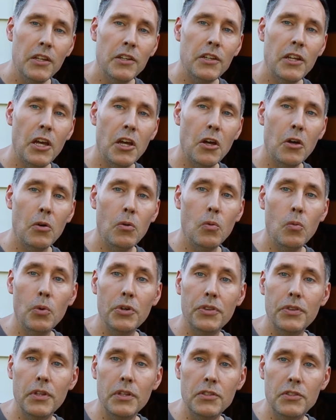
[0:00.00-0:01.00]
Now
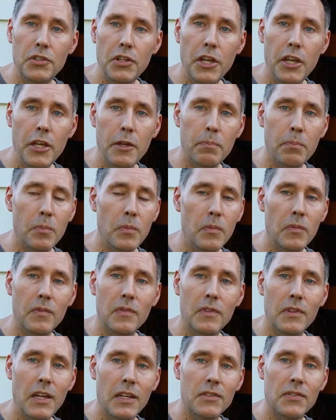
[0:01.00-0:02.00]
with the Jeep,
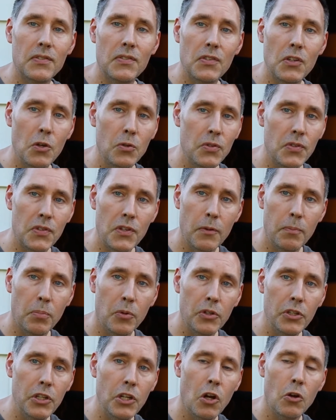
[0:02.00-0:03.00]
that's so
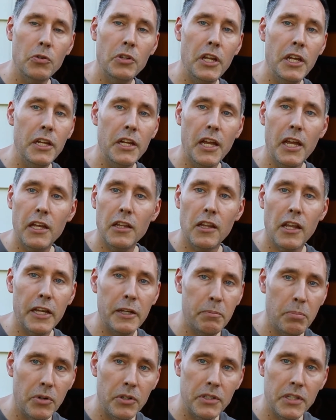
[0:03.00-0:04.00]
simple. You don't need
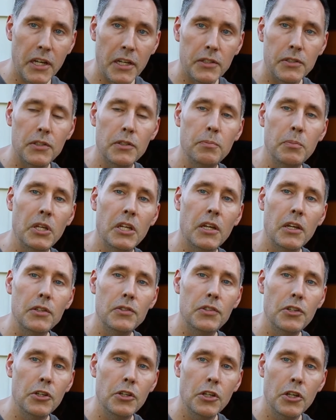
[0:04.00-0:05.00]
headlight protection
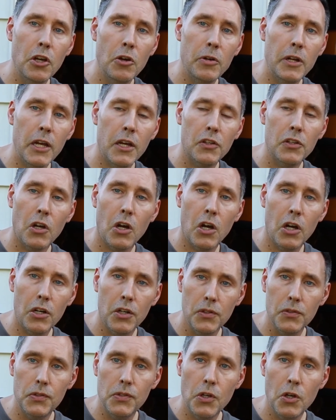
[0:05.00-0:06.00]
because you can go down to
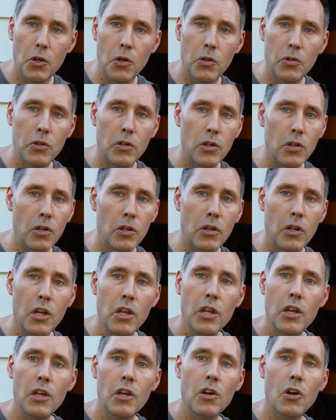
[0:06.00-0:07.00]
AutoZone or
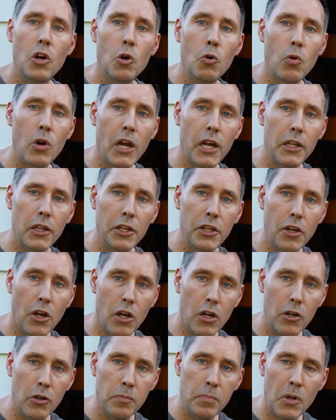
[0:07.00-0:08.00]
O'Reilly
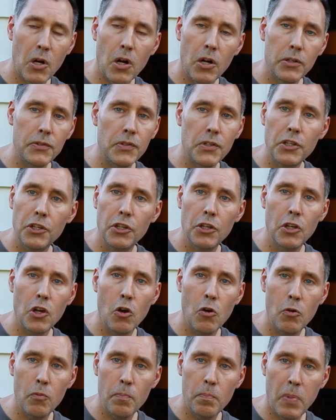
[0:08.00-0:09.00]
Auto Parts and you can
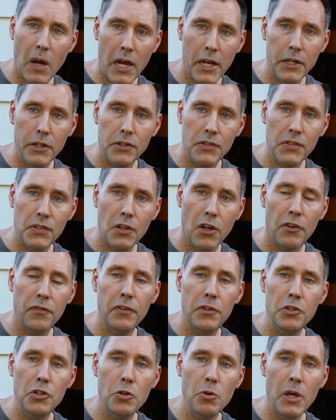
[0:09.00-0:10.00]
go buy
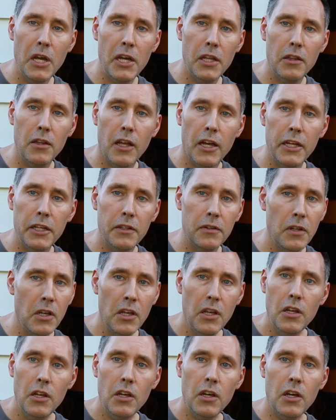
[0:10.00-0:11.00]
yourself a new headlight
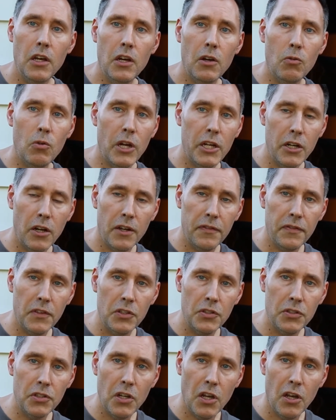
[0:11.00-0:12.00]
right off
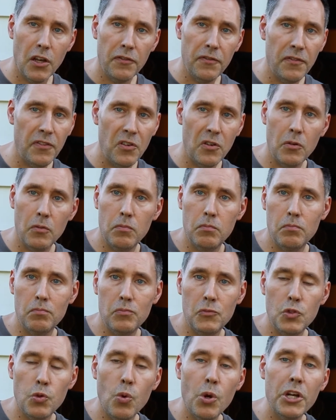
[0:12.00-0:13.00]
the shelf for
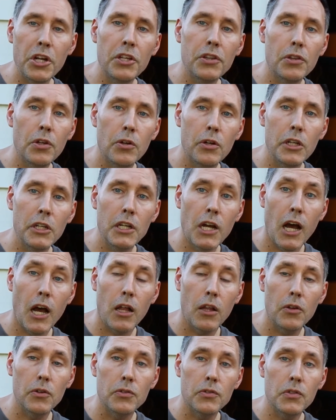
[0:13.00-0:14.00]
$20,
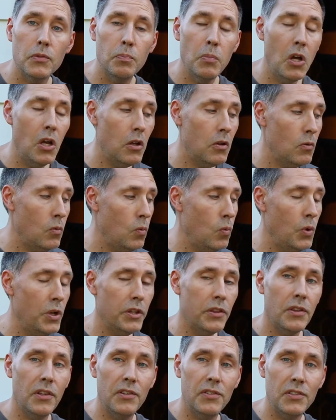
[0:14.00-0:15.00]
$30. But
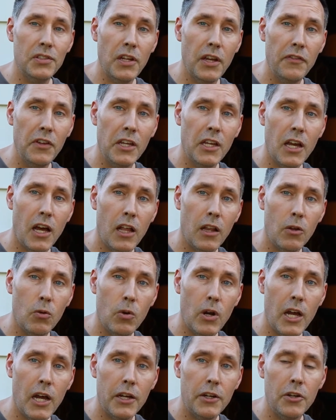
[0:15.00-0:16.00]
with the Chevy
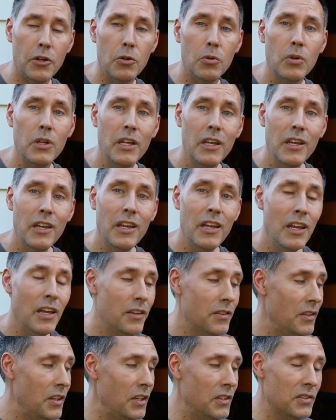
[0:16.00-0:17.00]
Colorado,
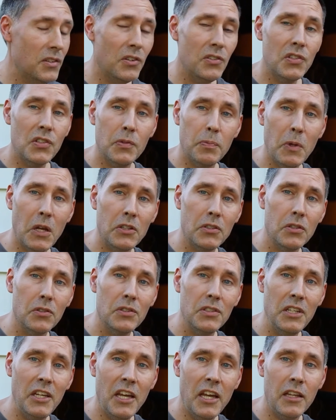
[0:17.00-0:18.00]
these are
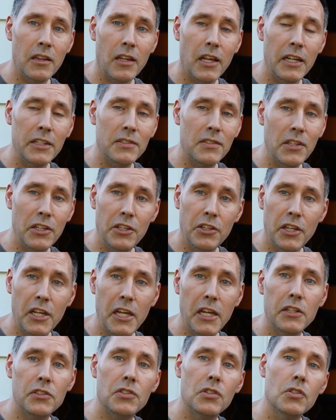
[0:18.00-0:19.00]
specialty headlights that you
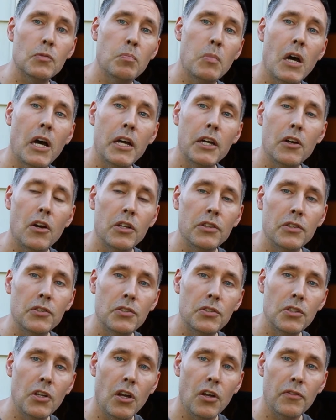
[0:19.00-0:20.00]
can't just buy on the
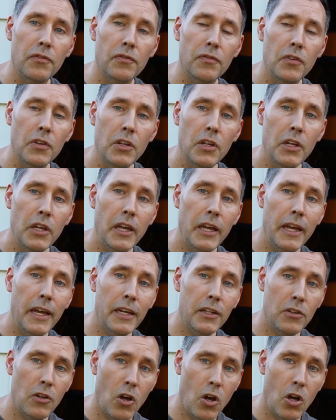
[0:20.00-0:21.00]
shelf
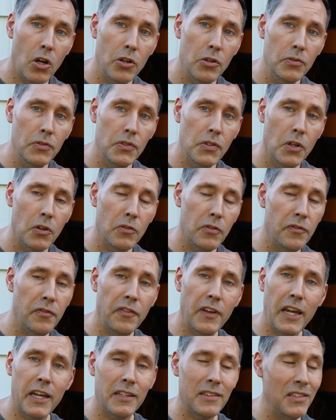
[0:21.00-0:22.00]
at AutoZone. In
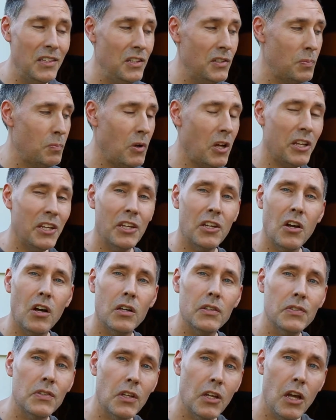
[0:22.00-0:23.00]
fact, these probably cost a